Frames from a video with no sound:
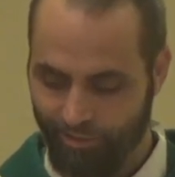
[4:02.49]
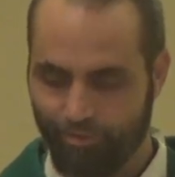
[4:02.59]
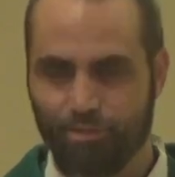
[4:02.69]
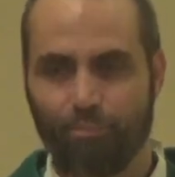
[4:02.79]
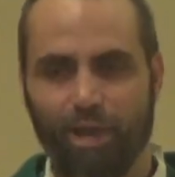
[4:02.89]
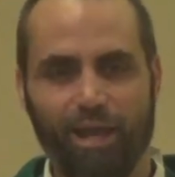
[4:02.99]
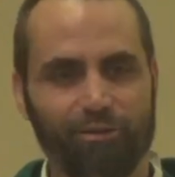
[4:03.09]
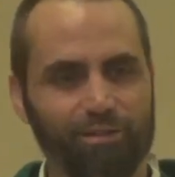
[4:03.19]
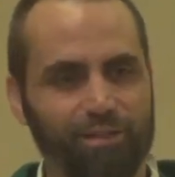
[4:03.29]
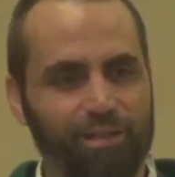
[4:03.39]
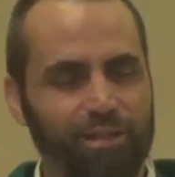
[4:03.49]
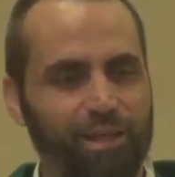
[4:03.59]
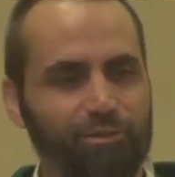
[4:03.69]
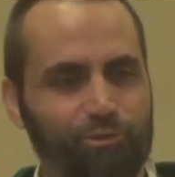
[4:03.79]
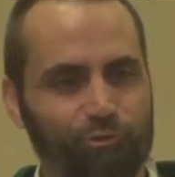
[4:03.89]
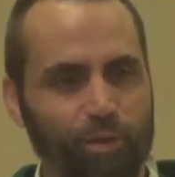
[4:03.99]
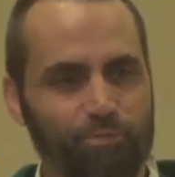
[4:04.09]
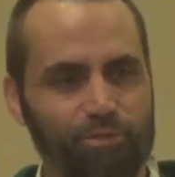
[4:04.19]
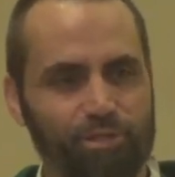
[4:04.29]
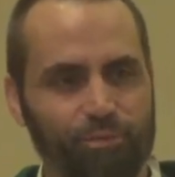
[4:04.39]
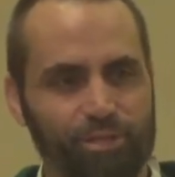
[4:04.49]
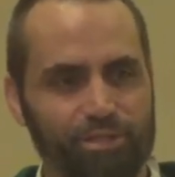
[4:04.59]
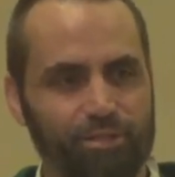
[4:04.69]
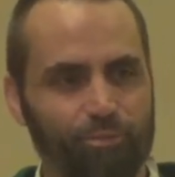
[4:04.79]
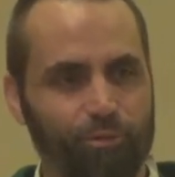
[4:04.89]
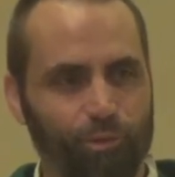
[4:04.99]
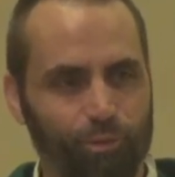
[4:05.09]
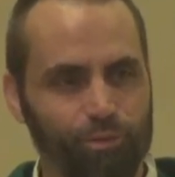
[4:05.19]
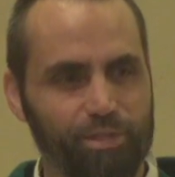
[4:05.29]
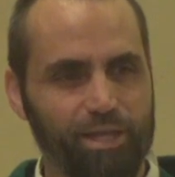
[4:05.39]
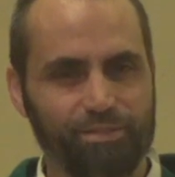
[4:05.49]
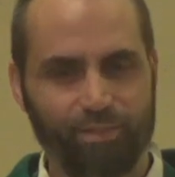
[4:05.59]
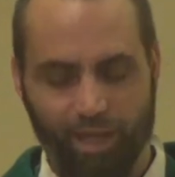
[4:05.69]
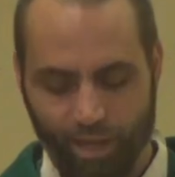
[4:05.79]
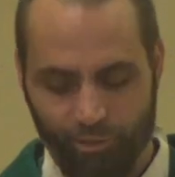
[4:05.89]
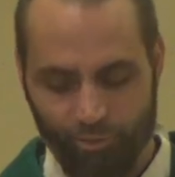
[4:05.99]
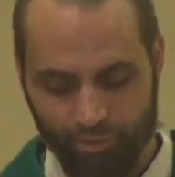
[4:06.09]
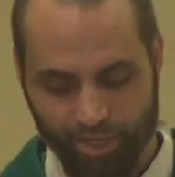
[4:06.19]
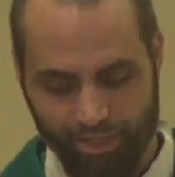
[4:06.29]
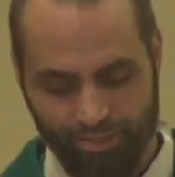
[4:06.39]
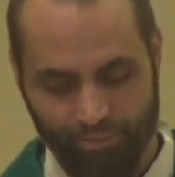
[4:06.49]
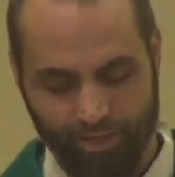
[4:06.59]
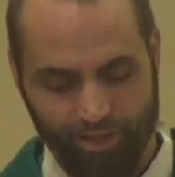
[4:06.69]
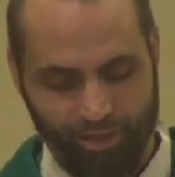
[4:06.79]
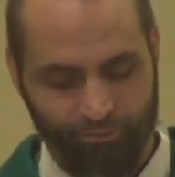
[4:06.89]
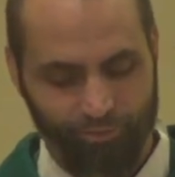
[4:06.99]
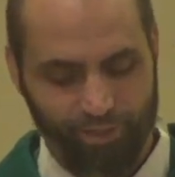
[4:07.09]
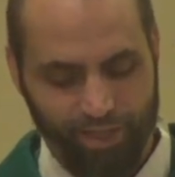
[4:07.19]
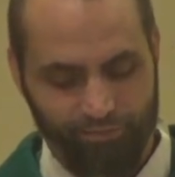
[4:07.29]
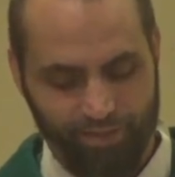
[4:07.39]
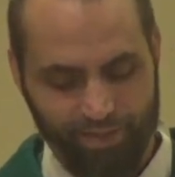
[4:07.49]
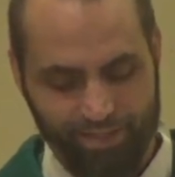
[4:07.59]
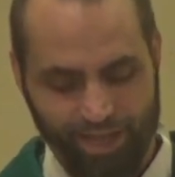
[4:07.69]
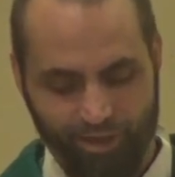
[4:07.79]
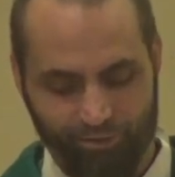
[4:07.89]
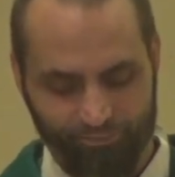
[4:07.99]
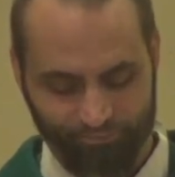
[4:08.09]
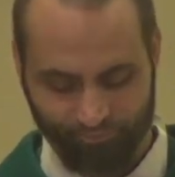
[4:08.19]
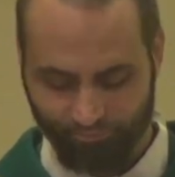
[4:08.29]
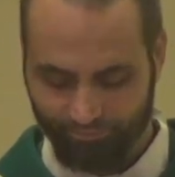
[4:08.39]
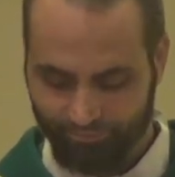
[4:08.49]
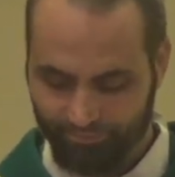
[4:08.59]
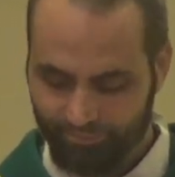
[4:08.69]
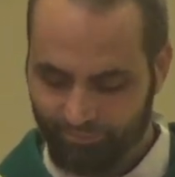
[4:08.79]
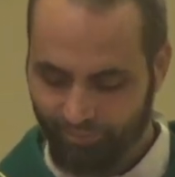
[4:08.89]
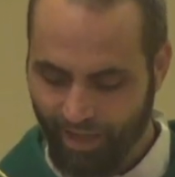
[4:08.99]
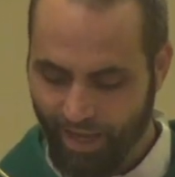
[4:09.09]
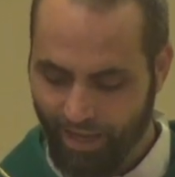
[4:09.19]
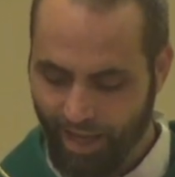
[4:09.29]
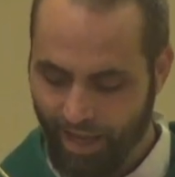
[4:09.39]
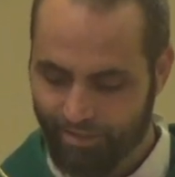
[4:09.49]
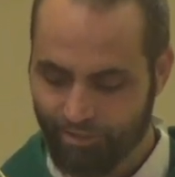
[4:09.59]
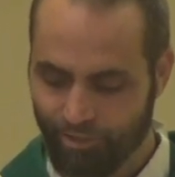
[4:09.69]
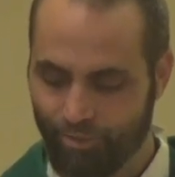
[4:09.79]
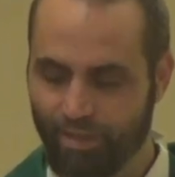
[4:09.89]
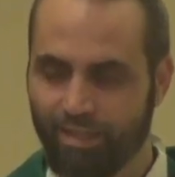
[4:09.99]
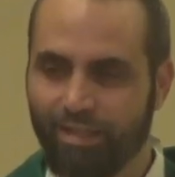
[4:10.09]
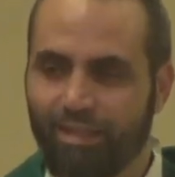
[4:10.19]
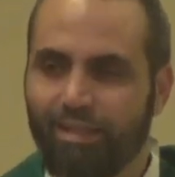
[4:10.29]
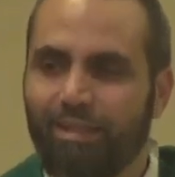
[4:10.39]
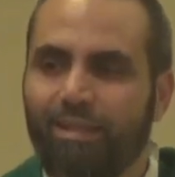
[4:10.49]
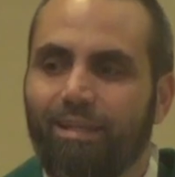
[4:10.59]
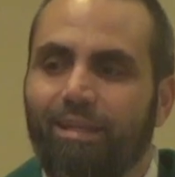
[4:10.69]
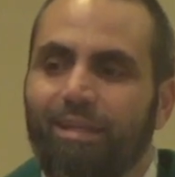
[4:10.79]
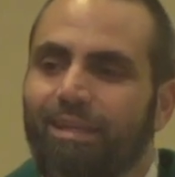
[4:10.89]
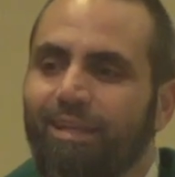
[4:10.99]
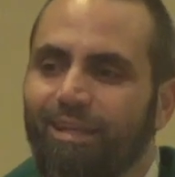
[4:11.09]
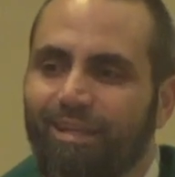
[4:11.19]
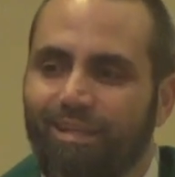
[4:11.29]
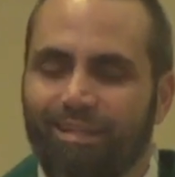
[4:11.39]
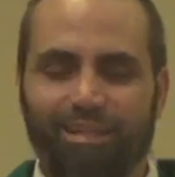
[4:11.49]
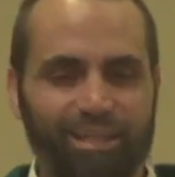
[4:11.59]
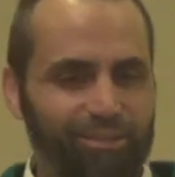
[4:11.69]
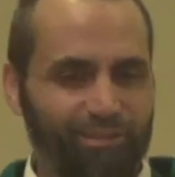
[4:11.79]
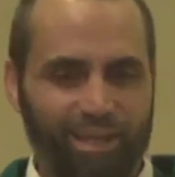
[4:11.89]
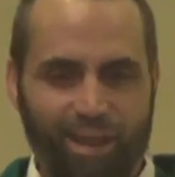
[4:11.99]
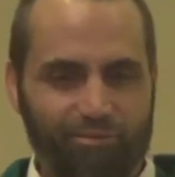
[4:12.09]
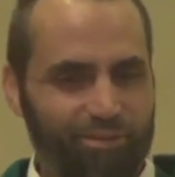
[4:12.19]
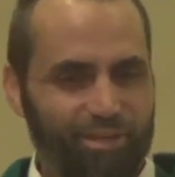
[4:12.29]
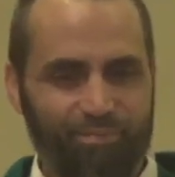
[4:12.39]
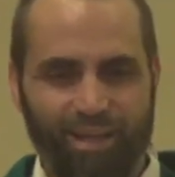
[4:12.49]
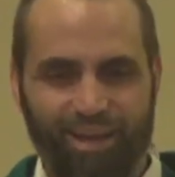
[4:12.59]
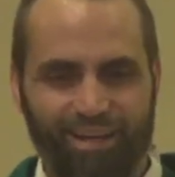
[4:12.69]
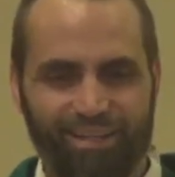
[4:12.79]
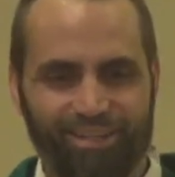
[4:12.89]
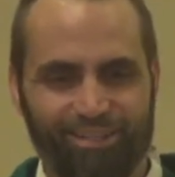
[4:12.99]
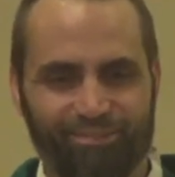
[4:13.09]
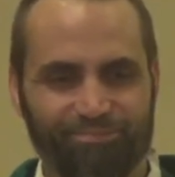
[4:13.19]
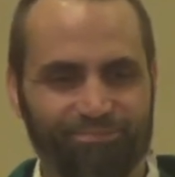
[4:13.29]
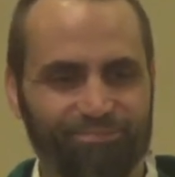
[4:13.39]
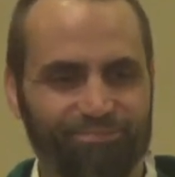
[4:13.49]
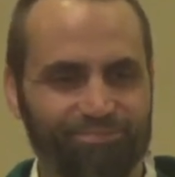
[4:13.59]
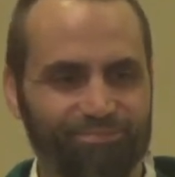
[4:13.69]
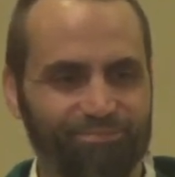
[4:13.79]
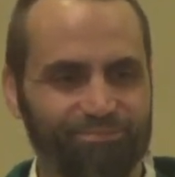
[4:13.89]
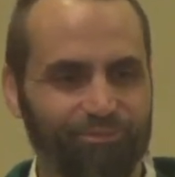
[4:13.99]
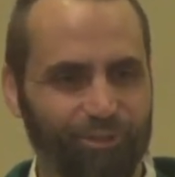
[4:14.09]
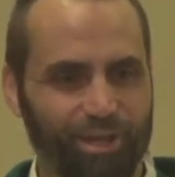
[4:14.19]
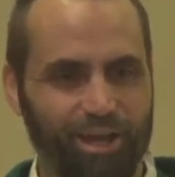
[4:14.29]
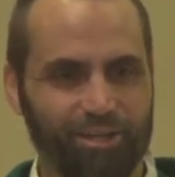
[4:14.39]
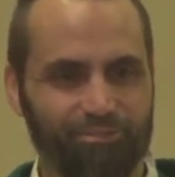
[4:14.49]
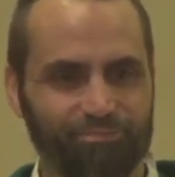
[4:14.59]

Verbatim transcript: There's a pattern in the scriptures that we see both Old Testament and New Testament for living this out. And it has to do with leaving everything behind for God.